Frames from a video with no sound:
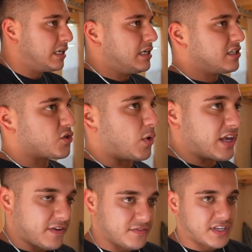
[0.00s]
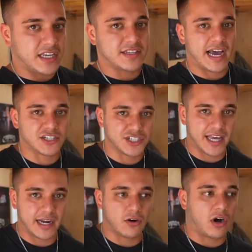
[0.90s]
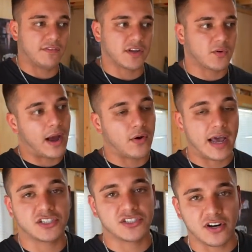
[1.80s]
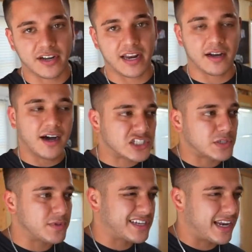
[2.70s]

to 2015 to actually get it off the ground and actually start getting customers,